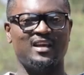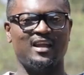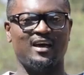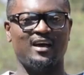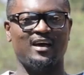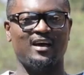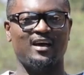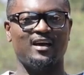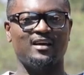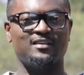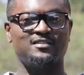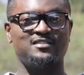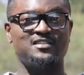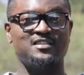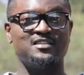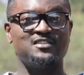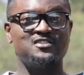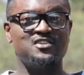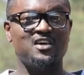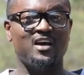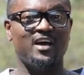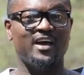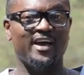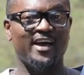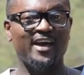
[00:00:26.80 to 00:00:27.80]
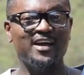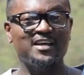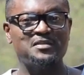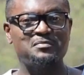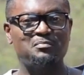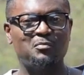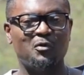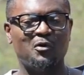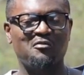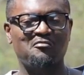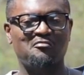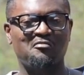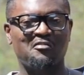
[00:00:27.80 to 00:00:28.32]
uh, since her
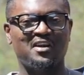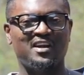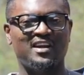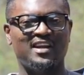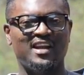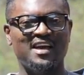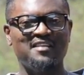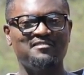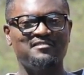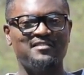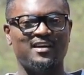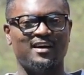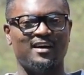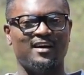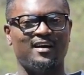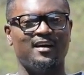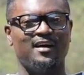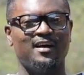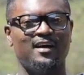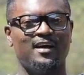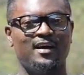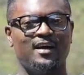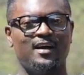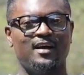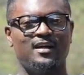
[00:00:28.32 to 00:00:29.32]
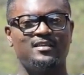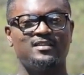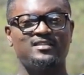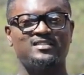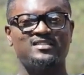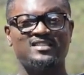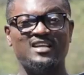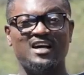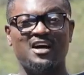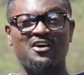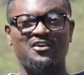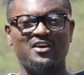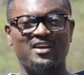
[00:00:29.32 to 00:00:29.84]
ex-boyfriend left her. This is
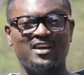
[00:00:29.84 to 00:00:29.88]
how he